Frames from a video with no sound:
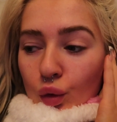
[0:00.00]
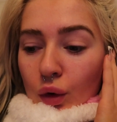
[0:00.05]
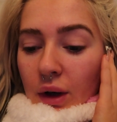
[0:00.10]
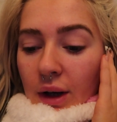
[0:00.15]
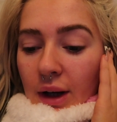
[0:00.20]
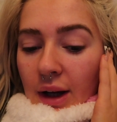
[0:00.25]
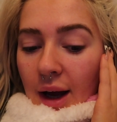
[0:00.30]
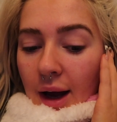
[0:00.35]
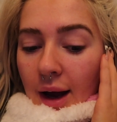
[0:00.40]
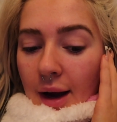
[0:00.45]

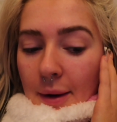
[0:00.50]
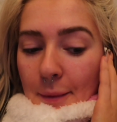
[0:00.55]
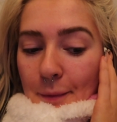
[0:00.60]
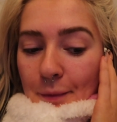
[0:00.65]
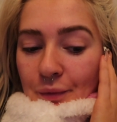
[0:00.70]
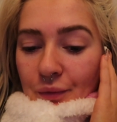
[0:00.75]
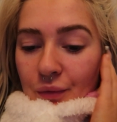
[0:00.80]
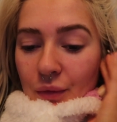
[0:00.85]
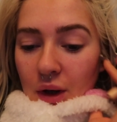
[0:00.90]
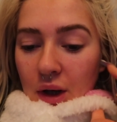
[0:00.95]
and yeah,
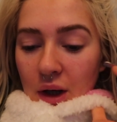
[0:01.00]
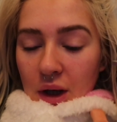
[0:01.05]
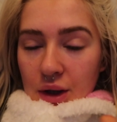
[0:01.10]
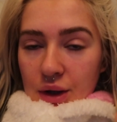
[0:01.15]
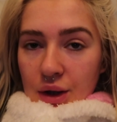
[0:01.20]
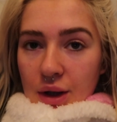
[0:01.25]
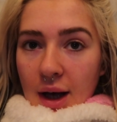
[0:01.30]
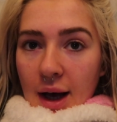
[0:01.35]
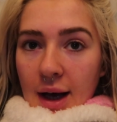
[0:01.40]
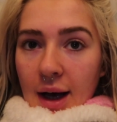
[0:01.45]
going
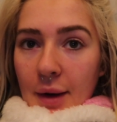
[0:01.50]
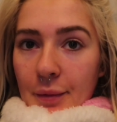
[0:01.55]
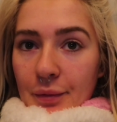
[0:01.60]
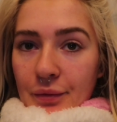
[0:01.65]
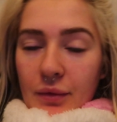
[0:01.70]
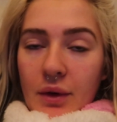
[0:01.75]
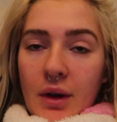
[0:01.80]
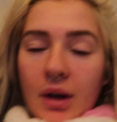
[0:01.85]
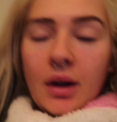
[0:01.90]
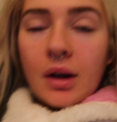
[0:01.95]
to do that.
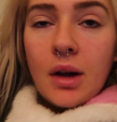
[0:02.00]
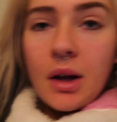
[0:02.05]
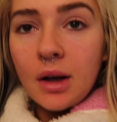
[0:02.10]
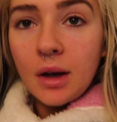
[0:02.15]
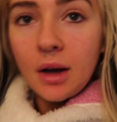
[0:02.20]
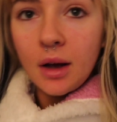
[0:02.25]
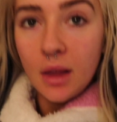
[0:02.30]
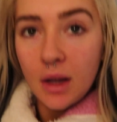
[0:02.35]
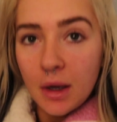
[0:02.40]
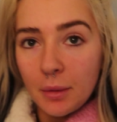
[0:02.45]
And
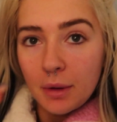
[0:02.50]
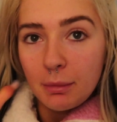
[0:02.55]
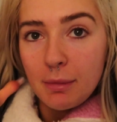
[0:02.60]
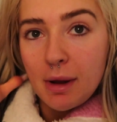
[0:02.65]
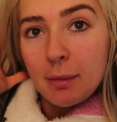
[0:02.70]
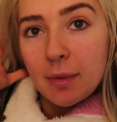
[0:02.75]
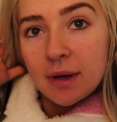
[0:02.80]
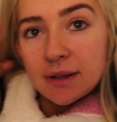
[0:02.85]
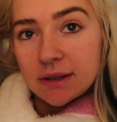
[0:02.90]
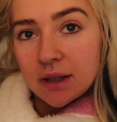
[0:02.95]
then I'm going to
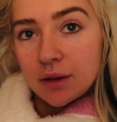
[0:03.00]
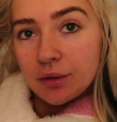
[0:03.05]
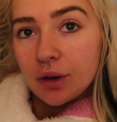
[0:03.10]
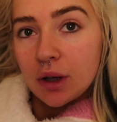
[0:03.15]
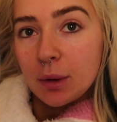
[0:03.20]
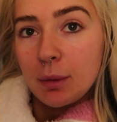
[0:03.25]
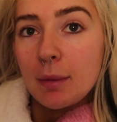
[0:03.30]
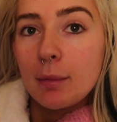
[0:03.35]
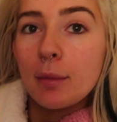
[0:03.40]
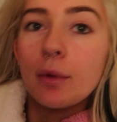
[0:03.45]
make myself
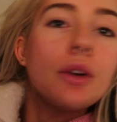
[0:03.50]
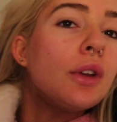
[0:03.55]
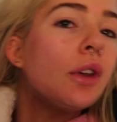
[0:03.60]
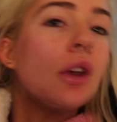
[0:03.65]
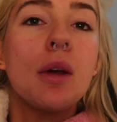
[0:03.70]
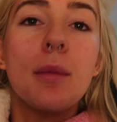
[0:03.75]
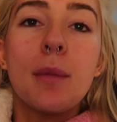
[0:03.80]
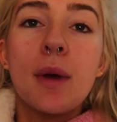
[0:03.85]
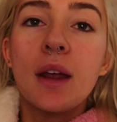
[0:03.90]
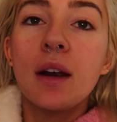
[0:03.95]
look a bit more
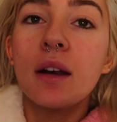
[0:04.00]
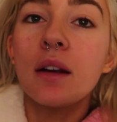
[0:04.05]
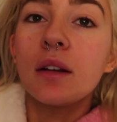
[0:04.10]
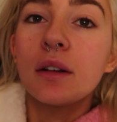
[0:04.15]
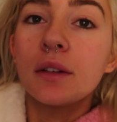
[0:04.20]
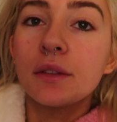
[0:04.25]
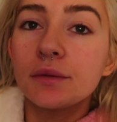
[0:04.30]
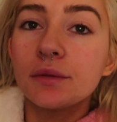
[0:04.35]
human